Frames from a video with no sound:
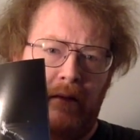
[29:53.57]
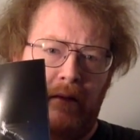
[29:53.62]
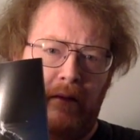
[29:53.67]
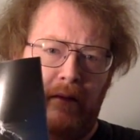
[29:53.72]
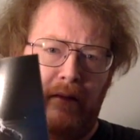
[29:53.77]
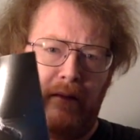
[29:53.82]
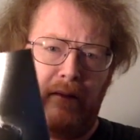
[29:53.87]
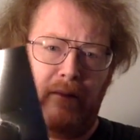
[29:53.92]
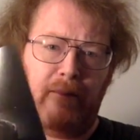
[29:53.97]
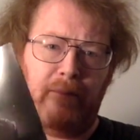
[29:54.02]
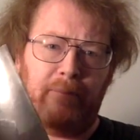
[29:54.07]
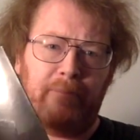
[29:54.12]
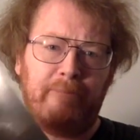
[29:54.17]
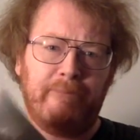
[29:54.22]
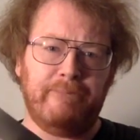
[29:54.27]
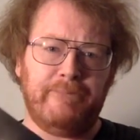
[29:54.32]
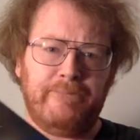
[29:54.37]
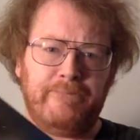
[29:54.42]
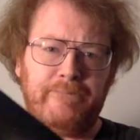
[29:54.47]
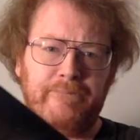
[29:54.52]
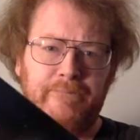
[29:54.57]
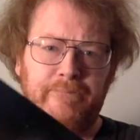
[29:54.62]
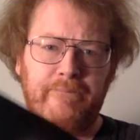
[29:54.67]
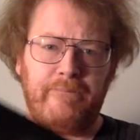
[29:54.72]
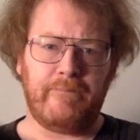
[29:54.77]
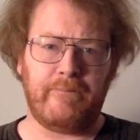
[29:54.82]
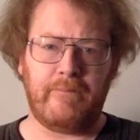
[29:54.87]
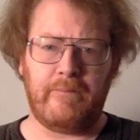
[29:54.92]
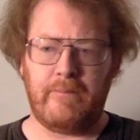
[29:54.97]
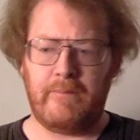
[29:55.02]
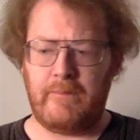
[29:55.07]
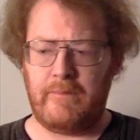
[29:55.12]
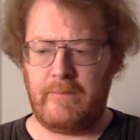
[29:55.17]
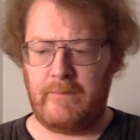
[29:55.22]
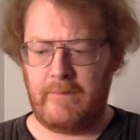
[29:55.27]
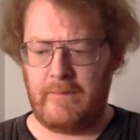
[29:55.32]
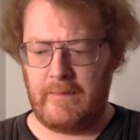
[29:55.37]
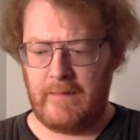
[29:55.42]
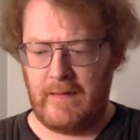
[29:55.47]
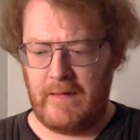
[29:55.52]
Um,
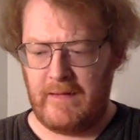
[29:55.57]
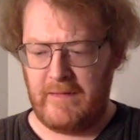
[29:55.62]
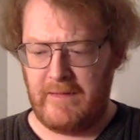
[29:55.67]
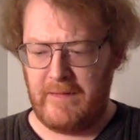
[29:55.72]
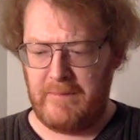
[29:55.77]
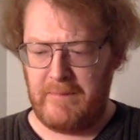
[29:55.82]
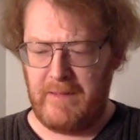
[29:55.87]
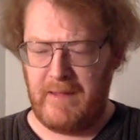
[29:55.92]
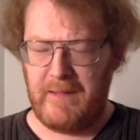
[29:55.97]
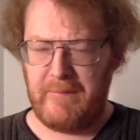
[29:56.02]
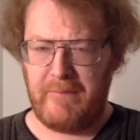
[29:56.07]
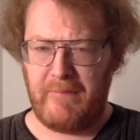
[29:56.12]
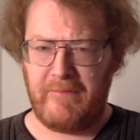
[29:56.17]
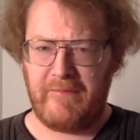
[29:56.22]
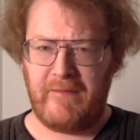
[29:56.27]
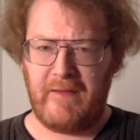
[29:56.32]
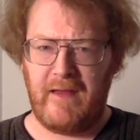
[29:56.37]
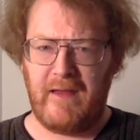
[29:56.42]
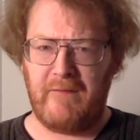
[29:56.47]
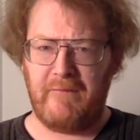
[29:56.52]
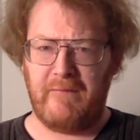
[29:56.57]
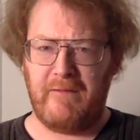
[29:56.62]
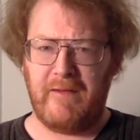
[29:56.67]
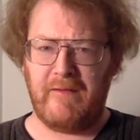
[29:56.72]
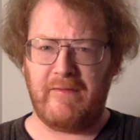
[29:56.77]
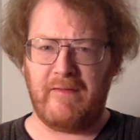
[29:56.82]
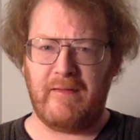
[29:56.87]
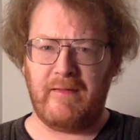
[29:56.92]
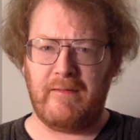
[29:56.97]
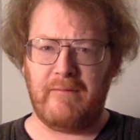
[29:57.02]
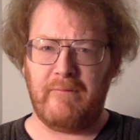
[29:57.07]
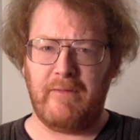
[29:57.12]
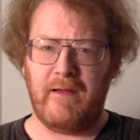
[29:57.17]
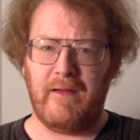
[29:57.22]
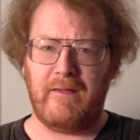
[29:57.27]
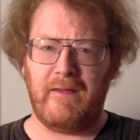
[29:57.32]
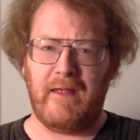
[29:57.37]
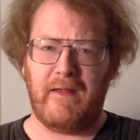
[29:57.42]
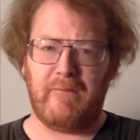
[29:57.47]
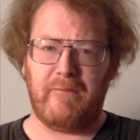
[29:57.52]
I did buy a Bresson recent,
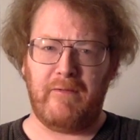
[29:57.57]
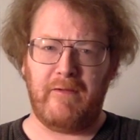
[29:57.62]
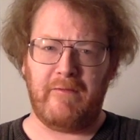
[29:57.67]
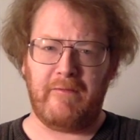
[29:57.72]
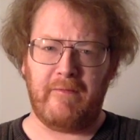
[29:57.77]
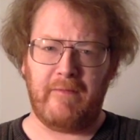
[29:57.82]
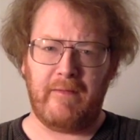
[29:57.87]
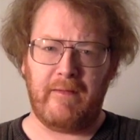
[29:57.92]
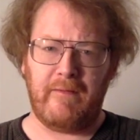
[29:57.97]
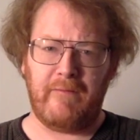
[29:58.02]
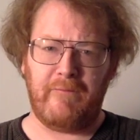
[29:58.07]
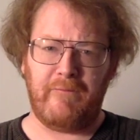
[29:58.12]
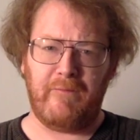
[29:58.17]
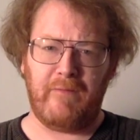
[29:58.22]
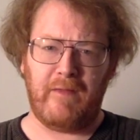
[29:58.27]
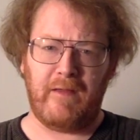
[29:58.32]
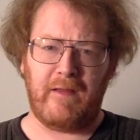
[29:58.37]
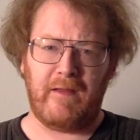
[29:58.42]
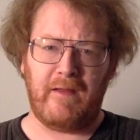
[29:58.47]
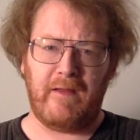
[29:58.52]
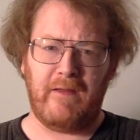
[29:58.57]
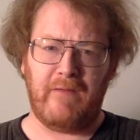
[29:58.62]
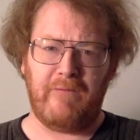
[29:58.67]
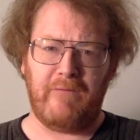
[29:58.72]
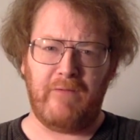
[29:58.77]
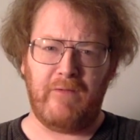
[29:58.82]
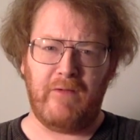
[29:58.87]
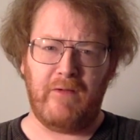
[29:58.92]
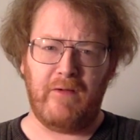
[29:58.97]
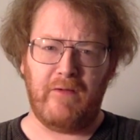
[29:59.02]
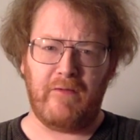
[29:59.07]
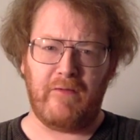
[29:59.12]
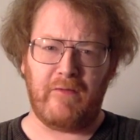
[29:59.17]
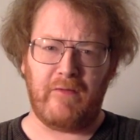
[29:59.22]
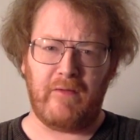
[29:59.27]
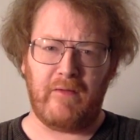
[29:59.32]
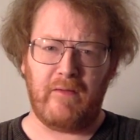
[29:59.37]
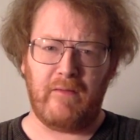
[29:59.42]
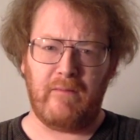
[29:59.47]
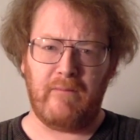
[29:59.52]
well, not recently, like a few years
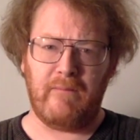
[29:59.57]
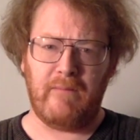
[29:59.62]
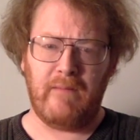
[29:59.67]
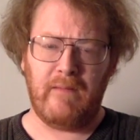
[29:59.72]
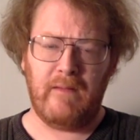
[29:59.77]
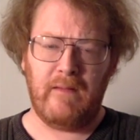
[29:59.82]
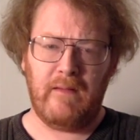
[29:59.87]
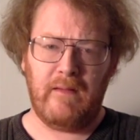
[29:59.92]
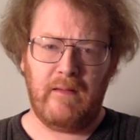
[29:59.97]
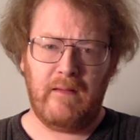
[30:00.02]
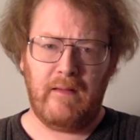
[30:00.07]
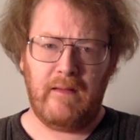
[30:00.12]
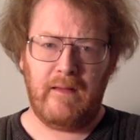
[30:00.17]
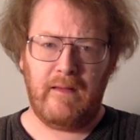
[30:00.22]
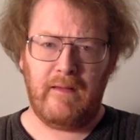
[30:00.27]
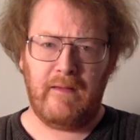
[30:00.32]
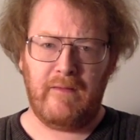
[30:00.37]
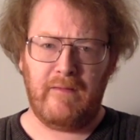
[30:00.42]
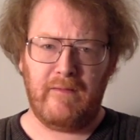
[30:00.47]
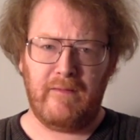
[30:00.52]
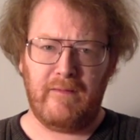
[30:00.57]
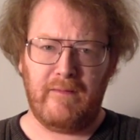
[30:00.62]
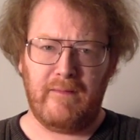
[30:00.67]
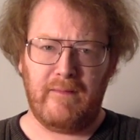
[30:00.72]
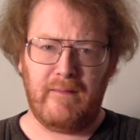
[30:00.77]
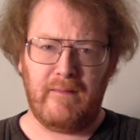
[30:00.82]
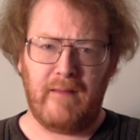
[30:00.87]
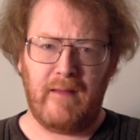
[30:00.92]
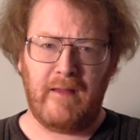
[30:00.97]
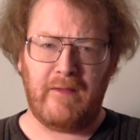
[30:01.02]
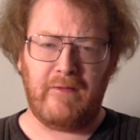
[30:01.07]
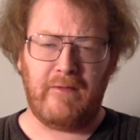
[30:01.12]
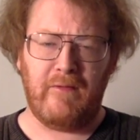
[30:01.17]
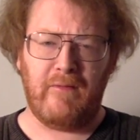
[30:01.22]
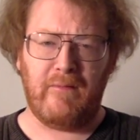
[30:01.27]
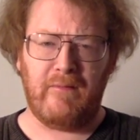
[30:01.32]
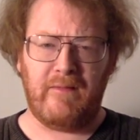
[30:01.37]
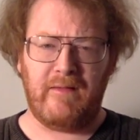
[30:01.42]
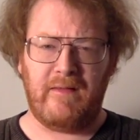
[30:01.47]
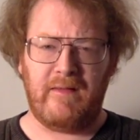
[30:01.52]
ago, and uh, I don't,